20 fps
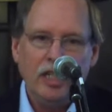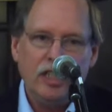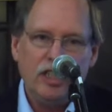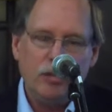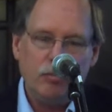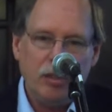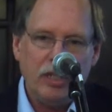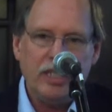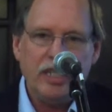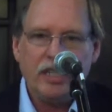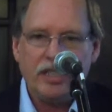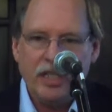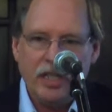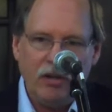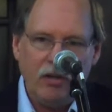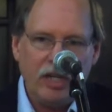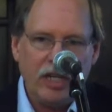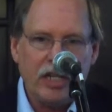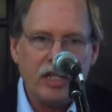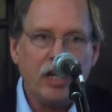to protected
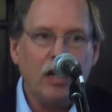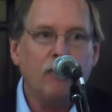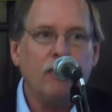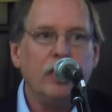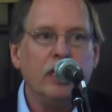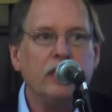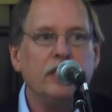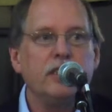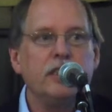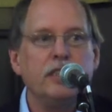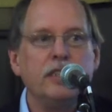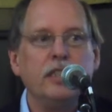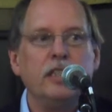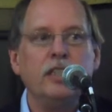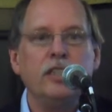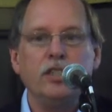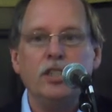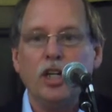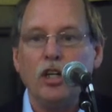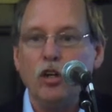area governance
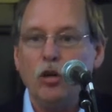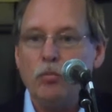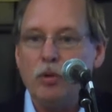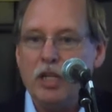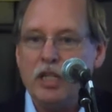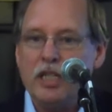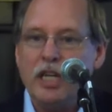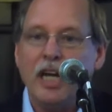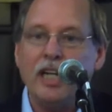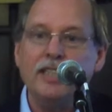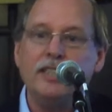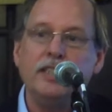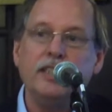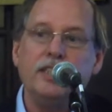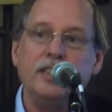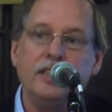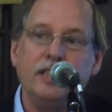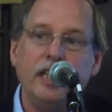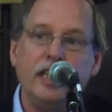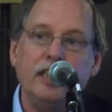in general, but to
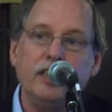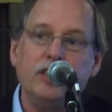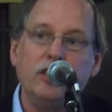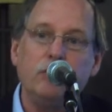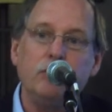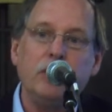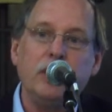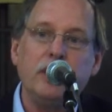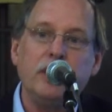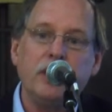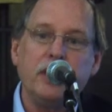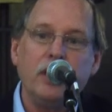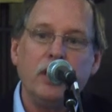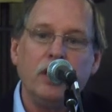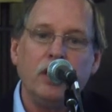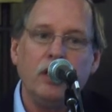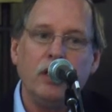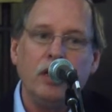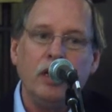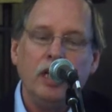ICCAs in
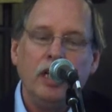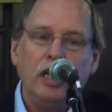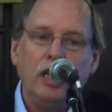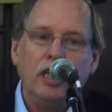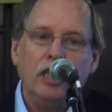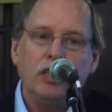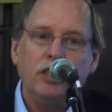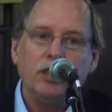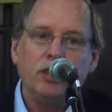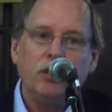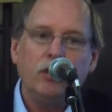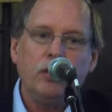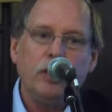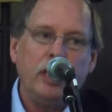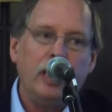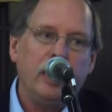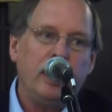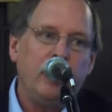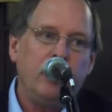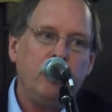particular. So
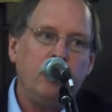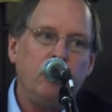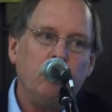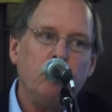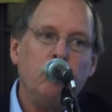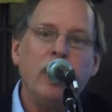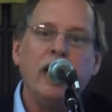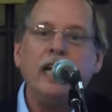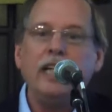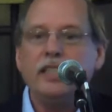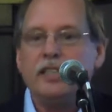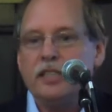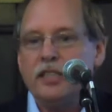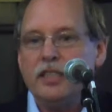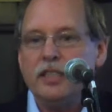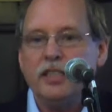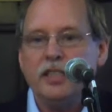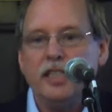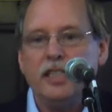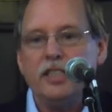they raised
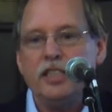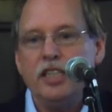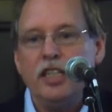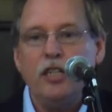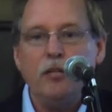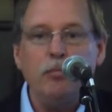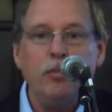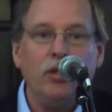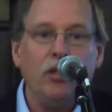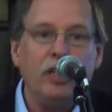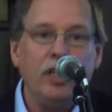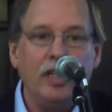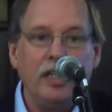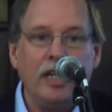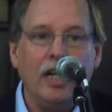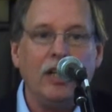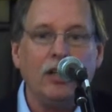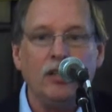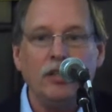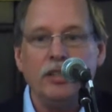the $16 million
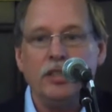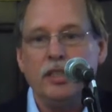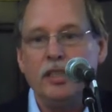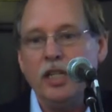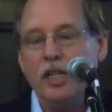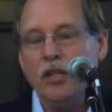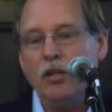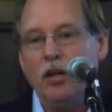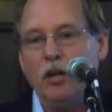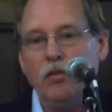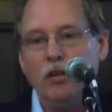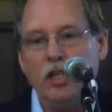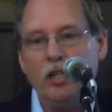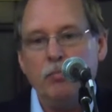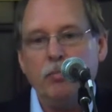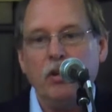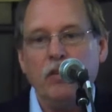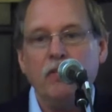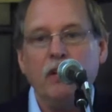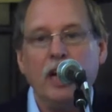that they had already
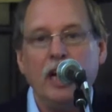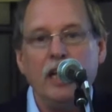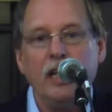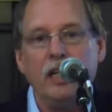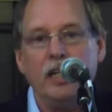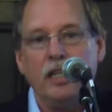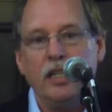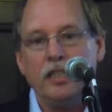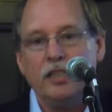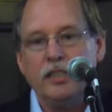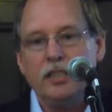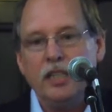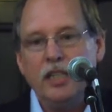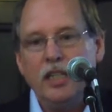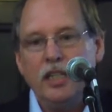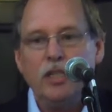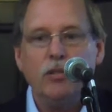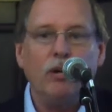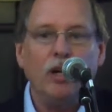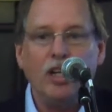provided us
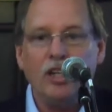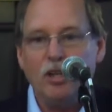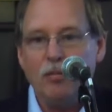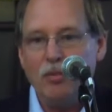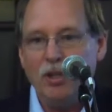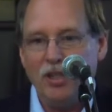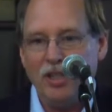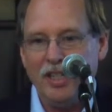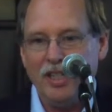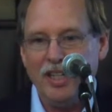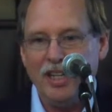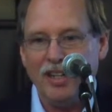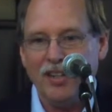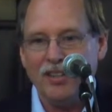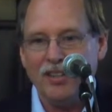to $100 million